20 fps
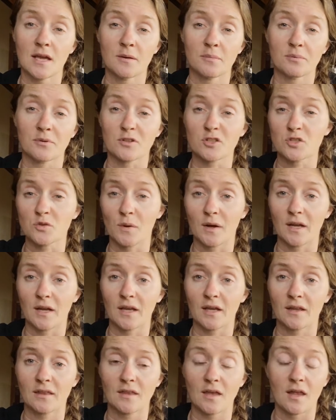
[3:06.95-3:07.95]
April
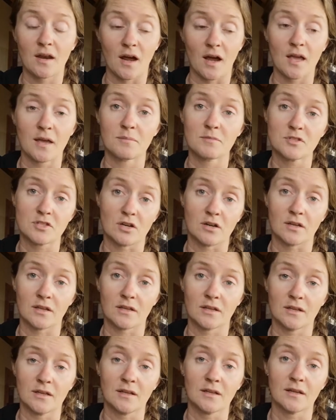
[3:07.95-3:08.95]
20th, and I am
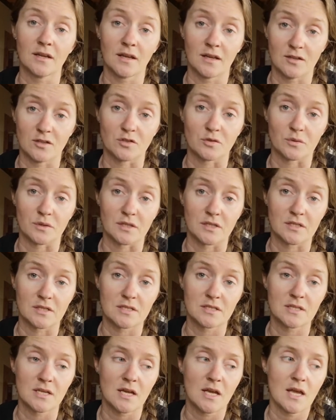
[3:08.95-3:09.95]
starting it
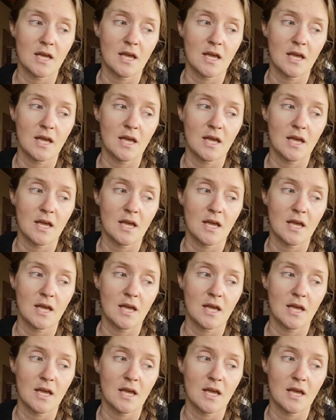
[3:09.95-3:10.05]
indoors.